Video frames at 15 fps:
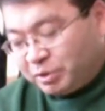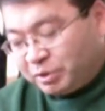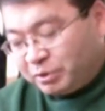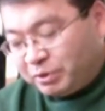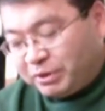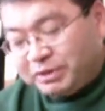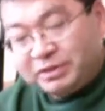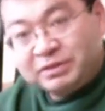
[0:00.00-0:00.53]

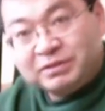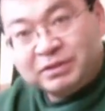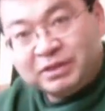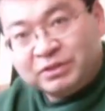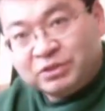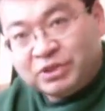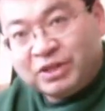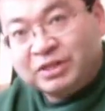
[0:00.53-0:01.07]
Beloit
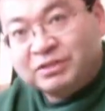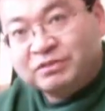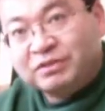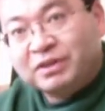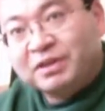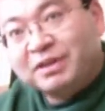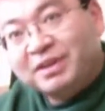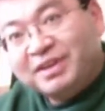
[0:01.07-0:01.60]
and
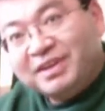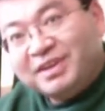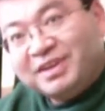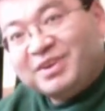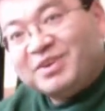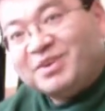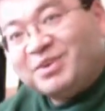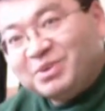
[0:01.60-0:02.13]
Janesville,
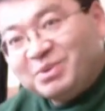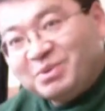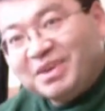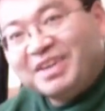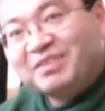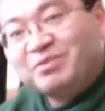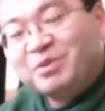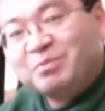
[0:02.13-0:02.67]
all the
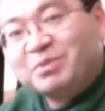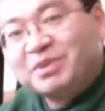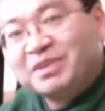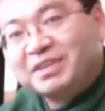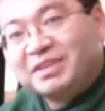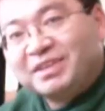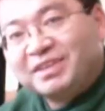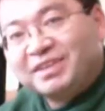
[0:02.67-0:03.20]
way from
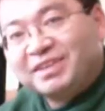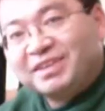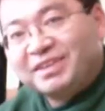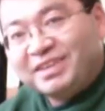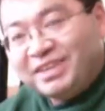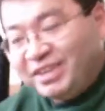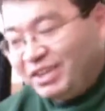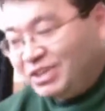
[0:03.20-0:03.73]
the
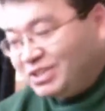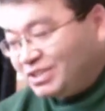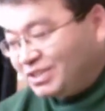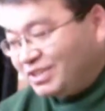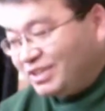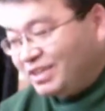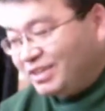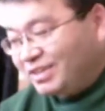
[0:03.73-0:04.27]

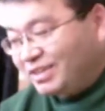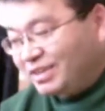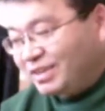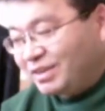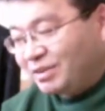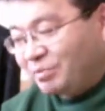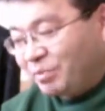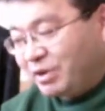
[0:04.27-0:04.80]
east in
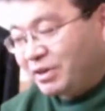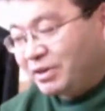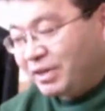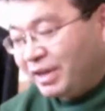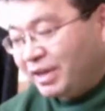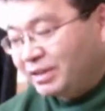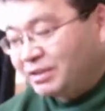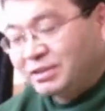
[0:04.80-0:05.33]

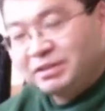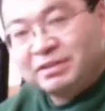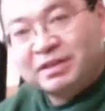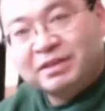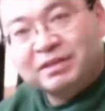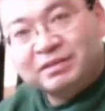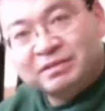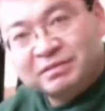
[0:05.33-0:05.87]
Marinette
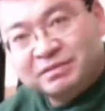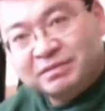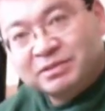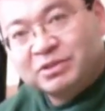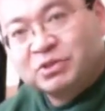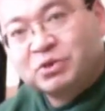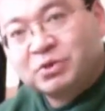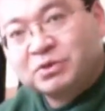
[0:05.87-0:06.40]
and
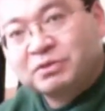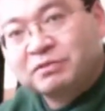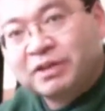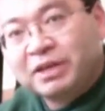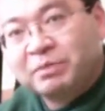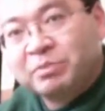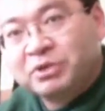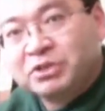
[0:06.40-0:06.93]
the shores
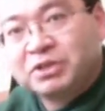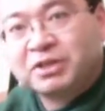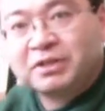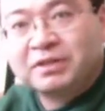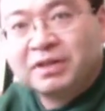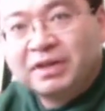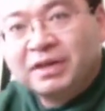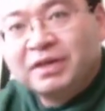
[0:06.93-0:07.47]
of Lake
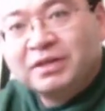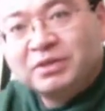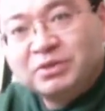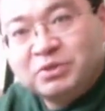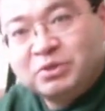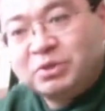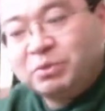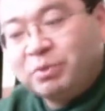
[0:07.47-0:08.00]
Michigan
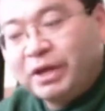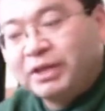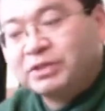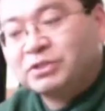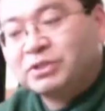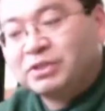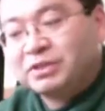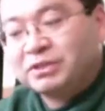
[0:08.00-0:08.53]
to the
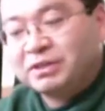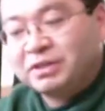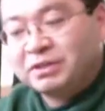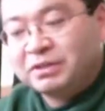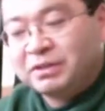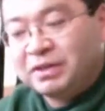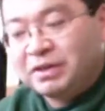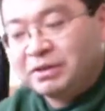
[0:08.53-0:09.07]
west in
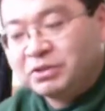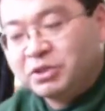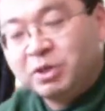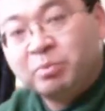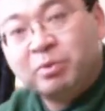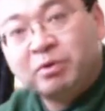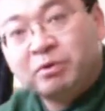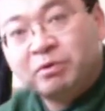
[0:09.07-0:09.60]

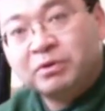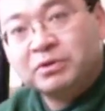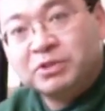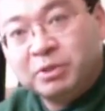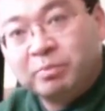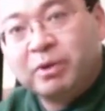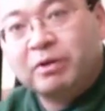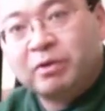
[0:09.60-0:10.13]

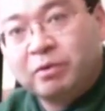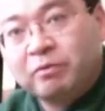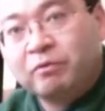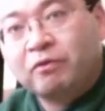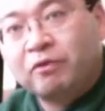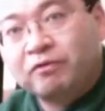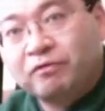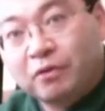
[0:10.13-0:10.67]
Chippewa
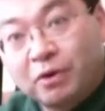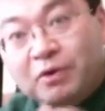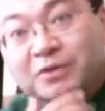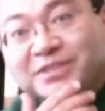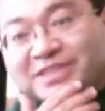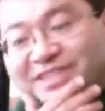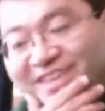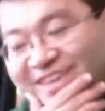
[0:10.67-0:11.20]

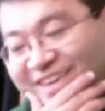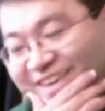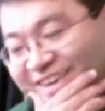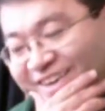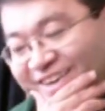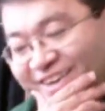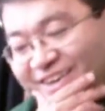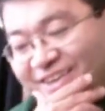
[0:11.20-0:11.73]
Falls
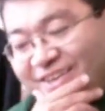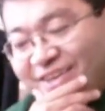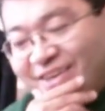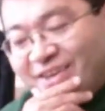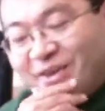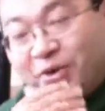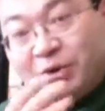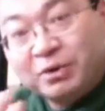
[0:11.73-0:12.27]
and
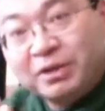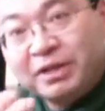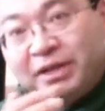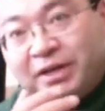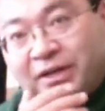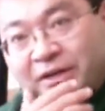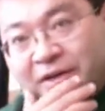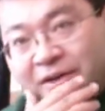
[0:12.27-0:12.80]
Eau
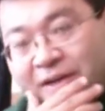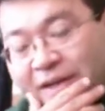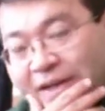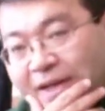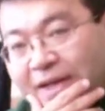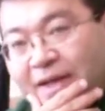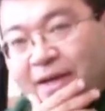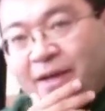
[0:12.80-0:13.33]
Claire.
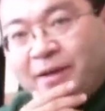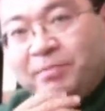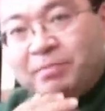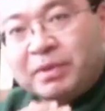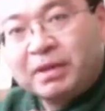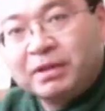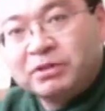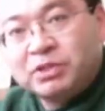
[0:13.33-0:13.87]

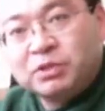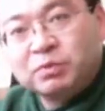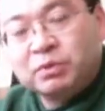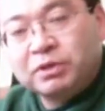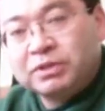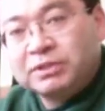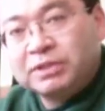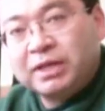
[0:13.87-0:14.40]
I
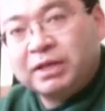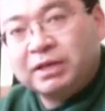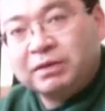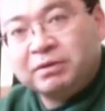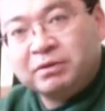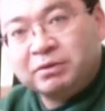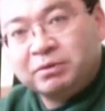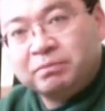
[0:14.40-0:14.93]
just want to
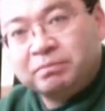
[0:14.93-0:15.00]
say,